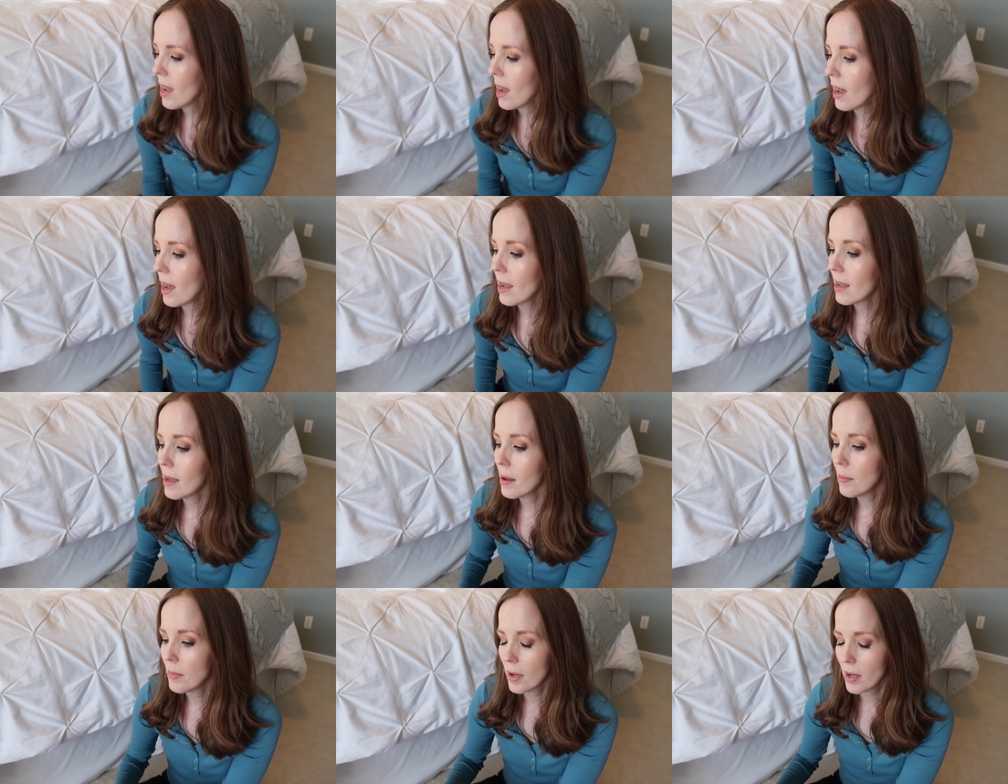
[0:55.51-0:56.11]
I
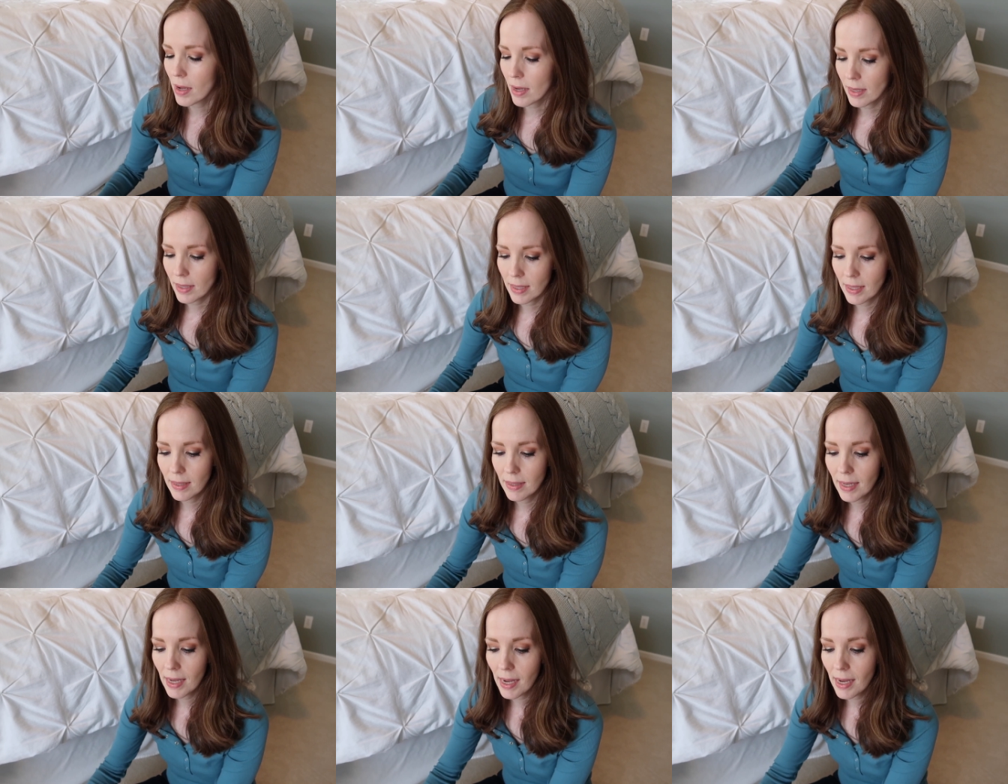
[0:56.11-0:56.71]
am not
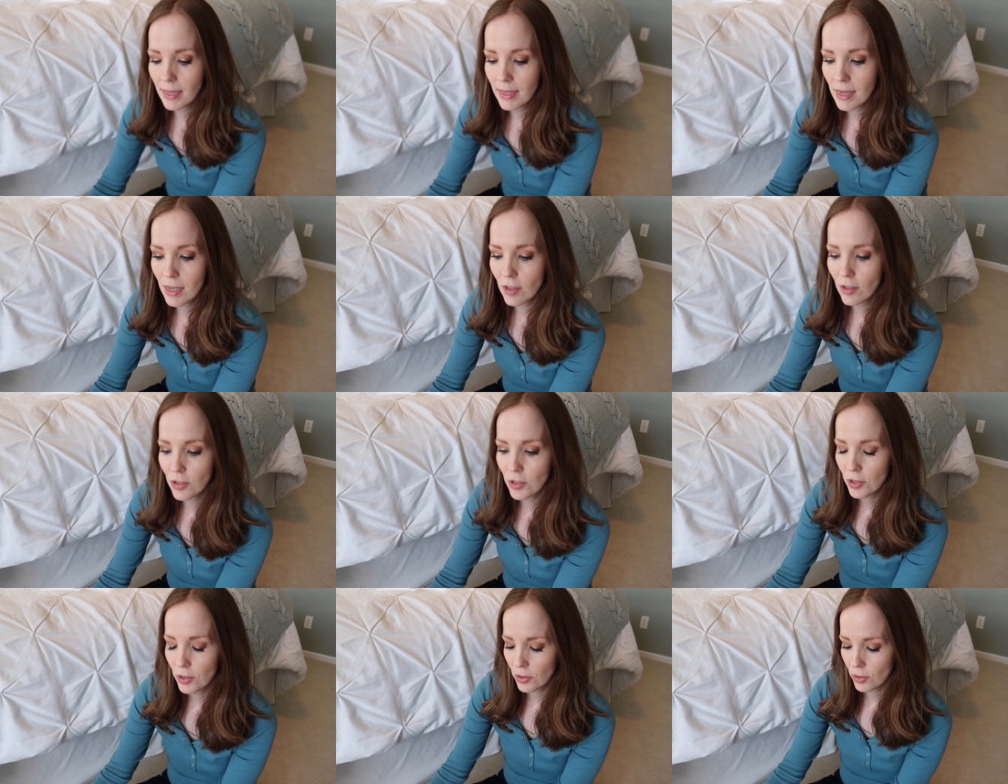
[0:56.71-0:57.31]
tied
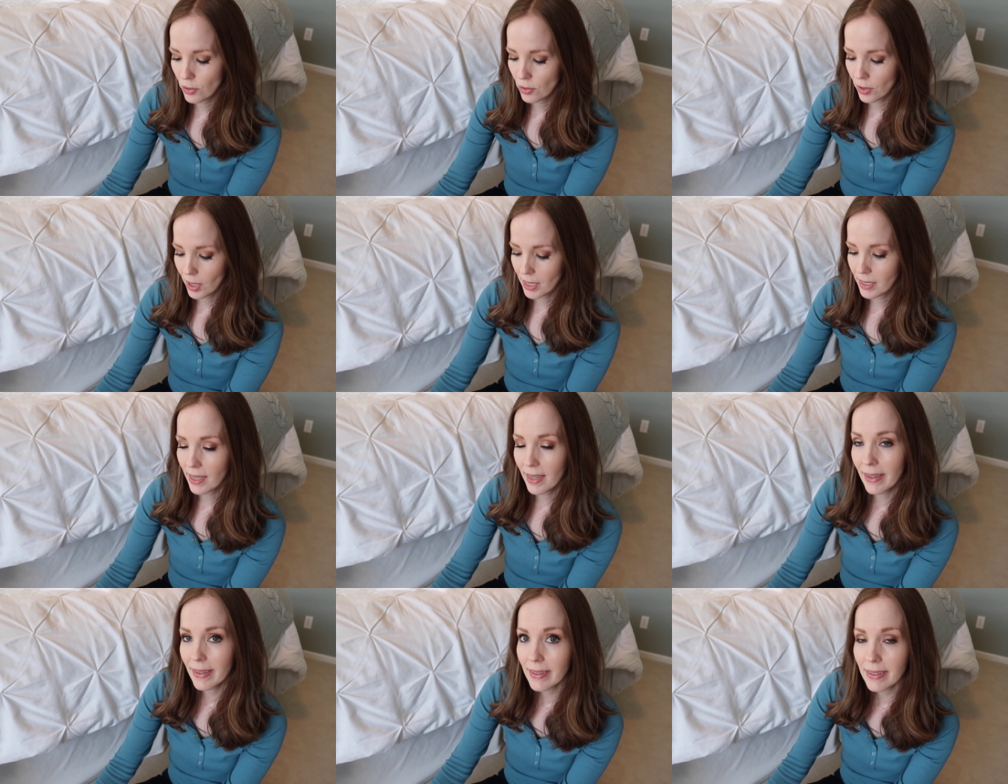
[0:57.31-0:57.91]
down to a
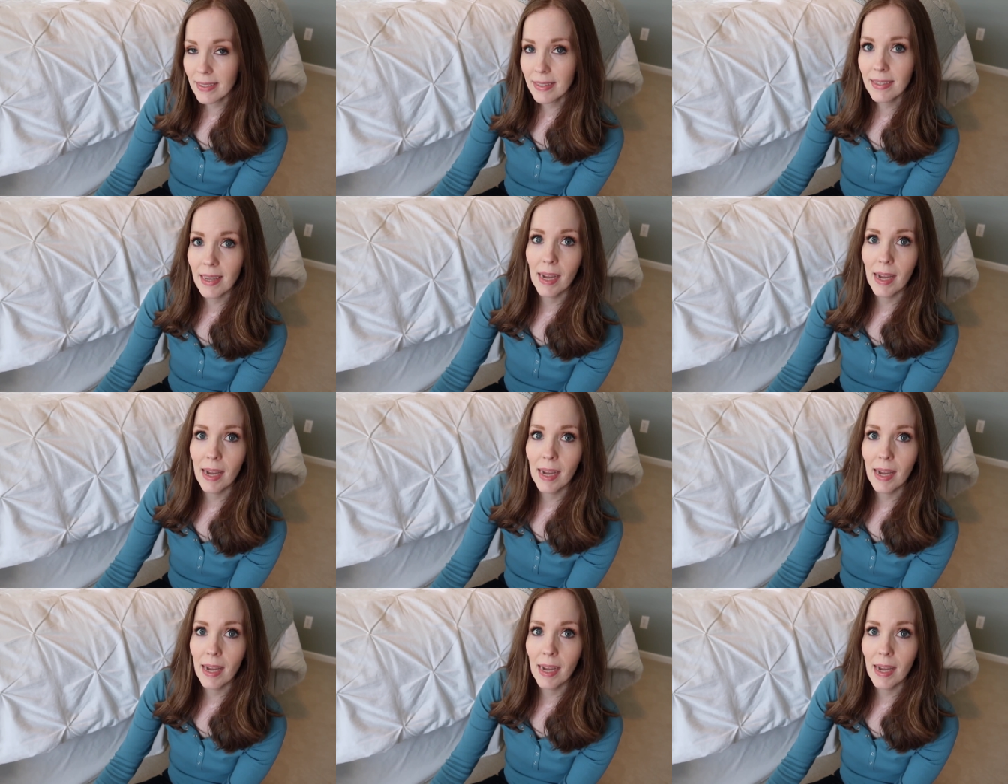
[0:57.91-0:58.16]
desk.